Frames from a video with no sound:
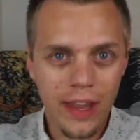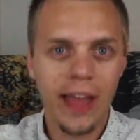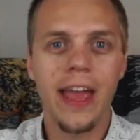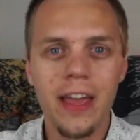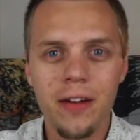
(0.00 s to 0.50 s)

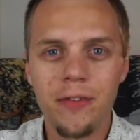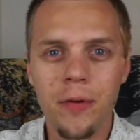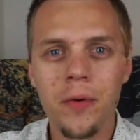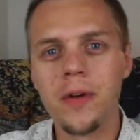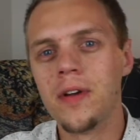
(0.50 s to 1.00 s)
Hey
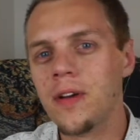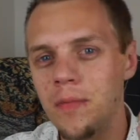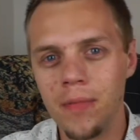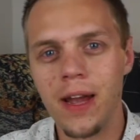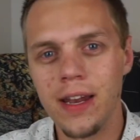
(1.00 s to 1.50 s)
everyone,
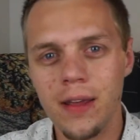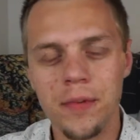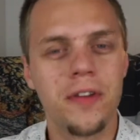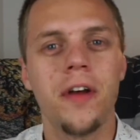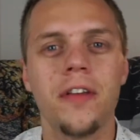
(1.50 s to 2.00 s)
my name
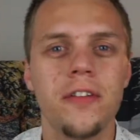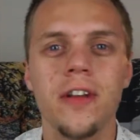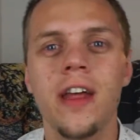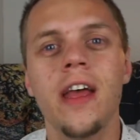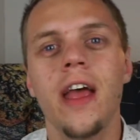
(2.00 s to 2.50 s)
is
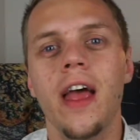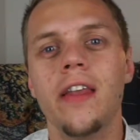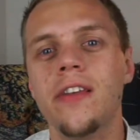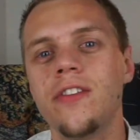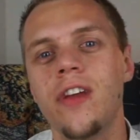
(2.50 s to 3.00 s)
Austin,
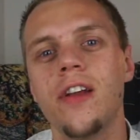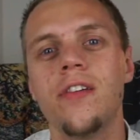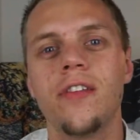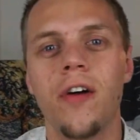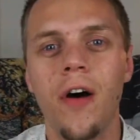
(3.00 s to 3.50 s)
and this
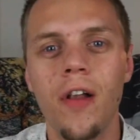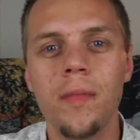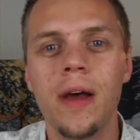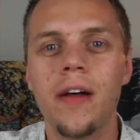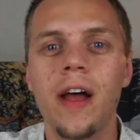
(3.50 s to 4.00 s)
channel is all
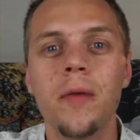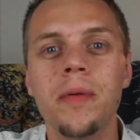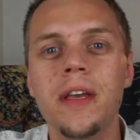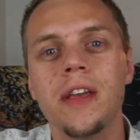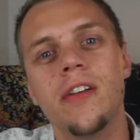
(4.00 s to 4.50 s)
about
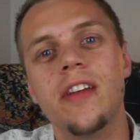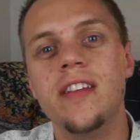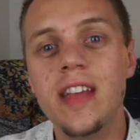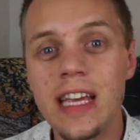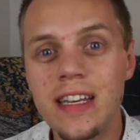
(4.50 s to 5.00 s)
helping you to
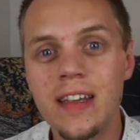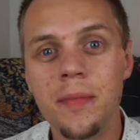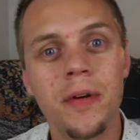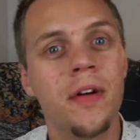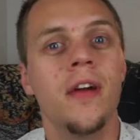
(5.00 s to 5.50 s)
dig
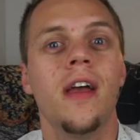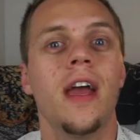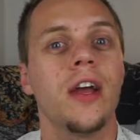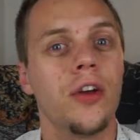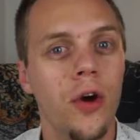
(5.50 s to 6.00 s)
deeper
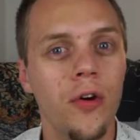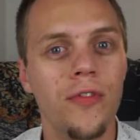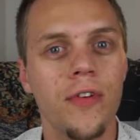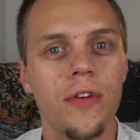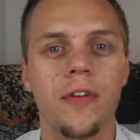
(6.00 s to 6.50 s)
and go
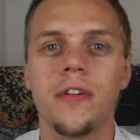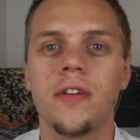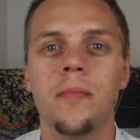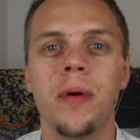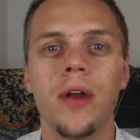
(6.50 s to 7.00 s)
further
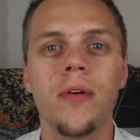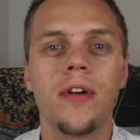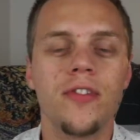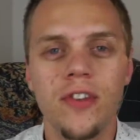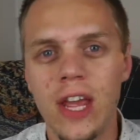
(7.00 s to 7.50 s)
to better
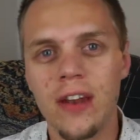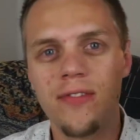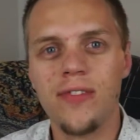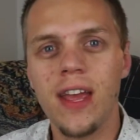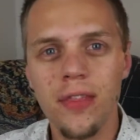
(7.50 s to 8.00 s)
understand
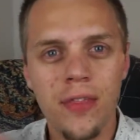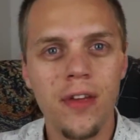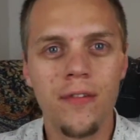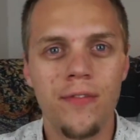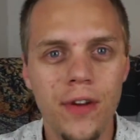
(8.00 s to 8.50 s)
faith,
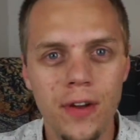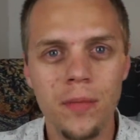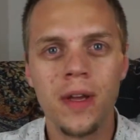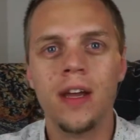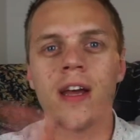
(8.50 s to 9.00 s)

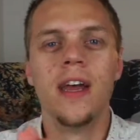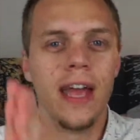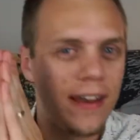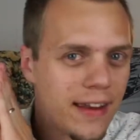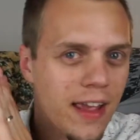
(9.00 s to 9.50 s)
film,
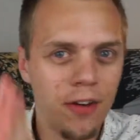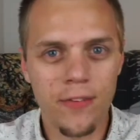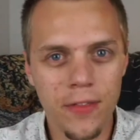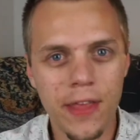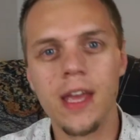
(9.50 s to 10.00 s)
and
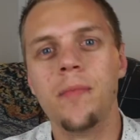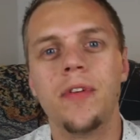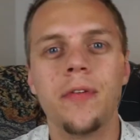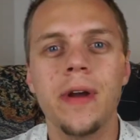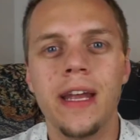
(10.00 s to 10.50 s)
everything in
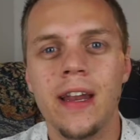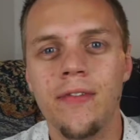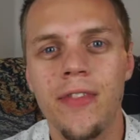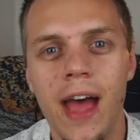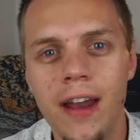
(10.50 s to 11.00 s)
between.
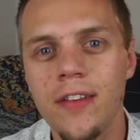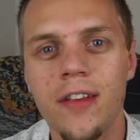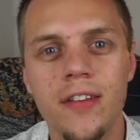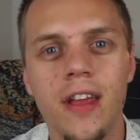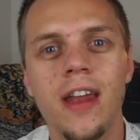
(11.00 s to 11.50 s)
If that is
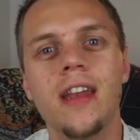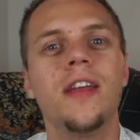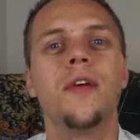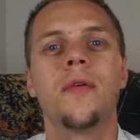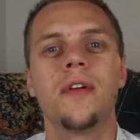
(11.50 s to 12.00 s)
exciting to
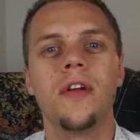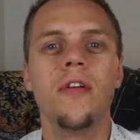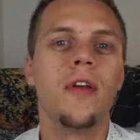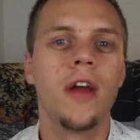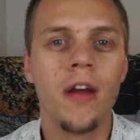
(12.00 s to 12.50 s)
you and you're
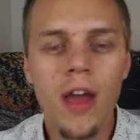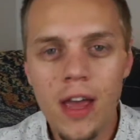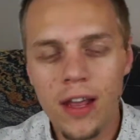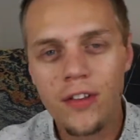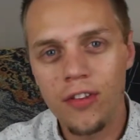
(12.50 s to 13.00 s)
new here,
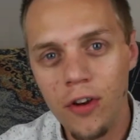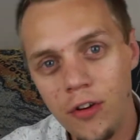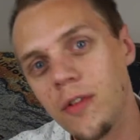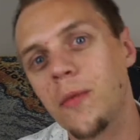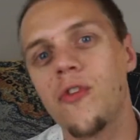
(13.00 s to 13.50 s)

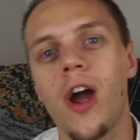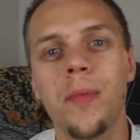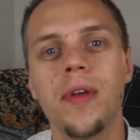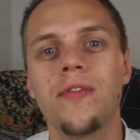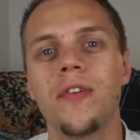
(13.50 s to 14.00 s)
consider
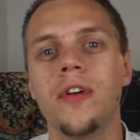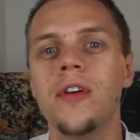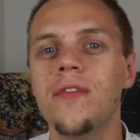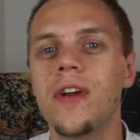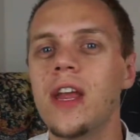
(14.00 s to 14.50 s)
subscribing for a
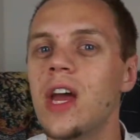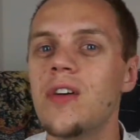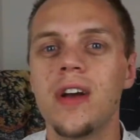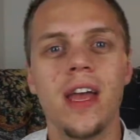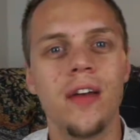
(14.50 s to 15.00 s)
new
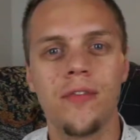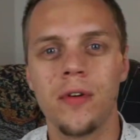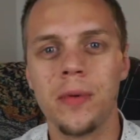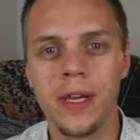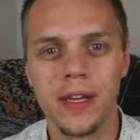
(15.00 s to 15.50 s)
video
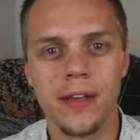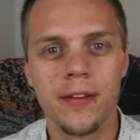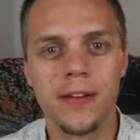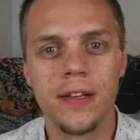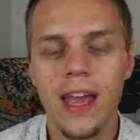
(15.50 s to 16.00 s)
every week.
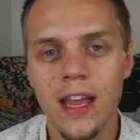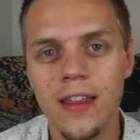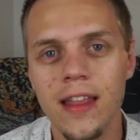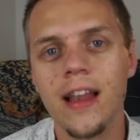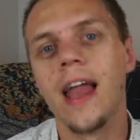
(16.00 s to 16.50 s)

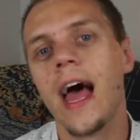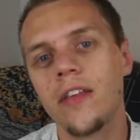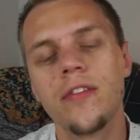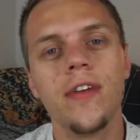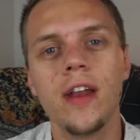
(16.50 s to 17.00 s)
In the
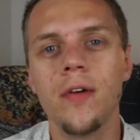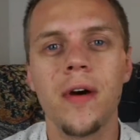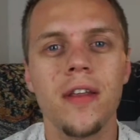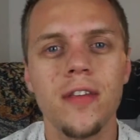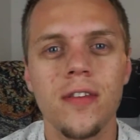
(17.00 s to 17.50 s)
last video
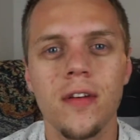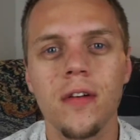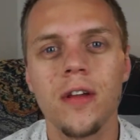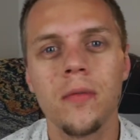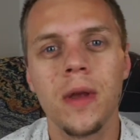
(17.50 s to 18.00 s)
on this
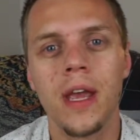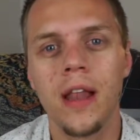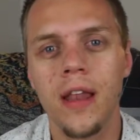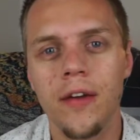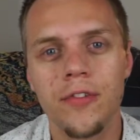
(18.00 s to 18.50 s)
series, we
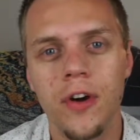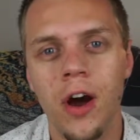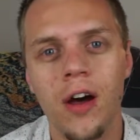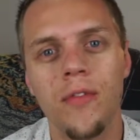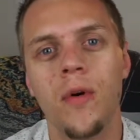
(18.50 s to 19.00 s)
left
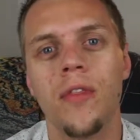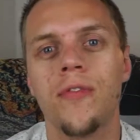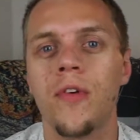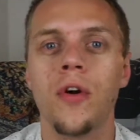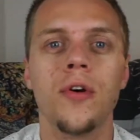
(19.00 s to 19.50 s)
off with
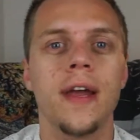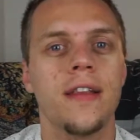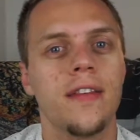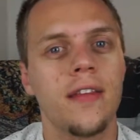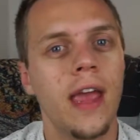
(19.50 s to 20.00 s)
Frodo
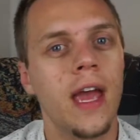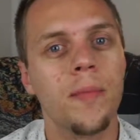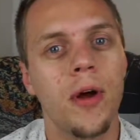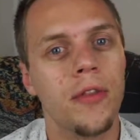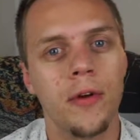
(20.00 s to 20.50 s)
and
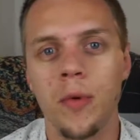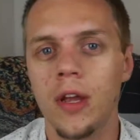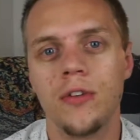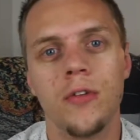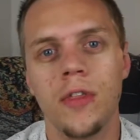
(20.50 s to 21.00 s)
Sam on their
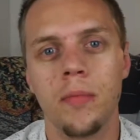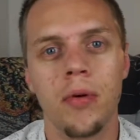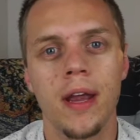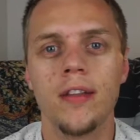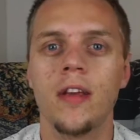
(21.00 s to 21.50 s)
way to the
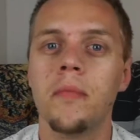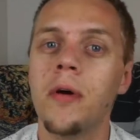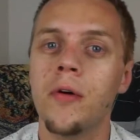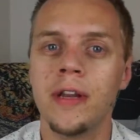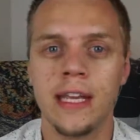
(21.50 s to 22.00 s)
Prancing
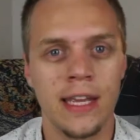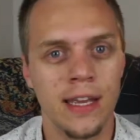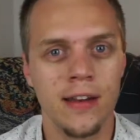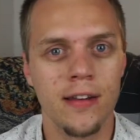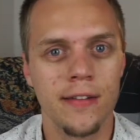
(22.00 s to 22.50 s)
Pony
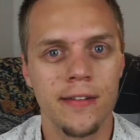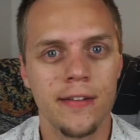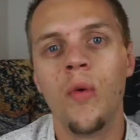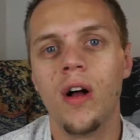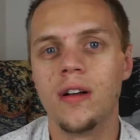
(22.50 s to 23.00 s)
Inn,
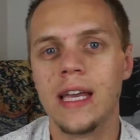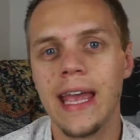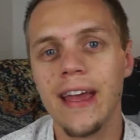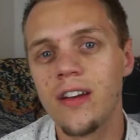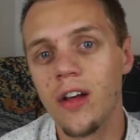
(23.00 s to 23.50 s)
while
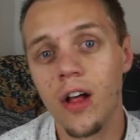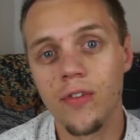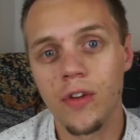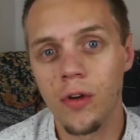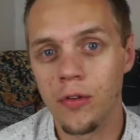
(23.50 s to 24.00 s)

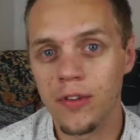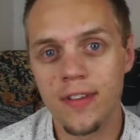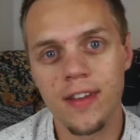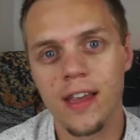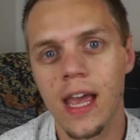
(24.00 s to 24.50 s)
Gandalf goes to seek